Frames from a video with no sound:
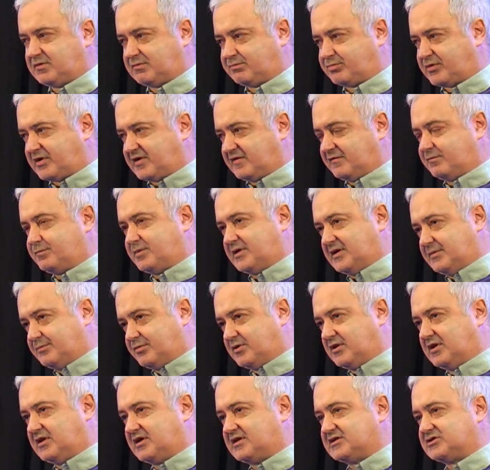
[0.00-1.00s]
with brave
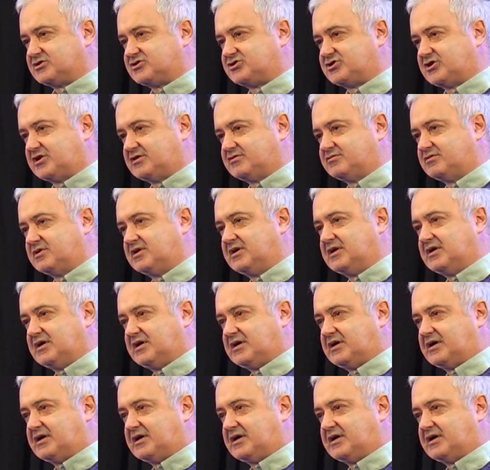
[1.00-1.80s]
people like Joan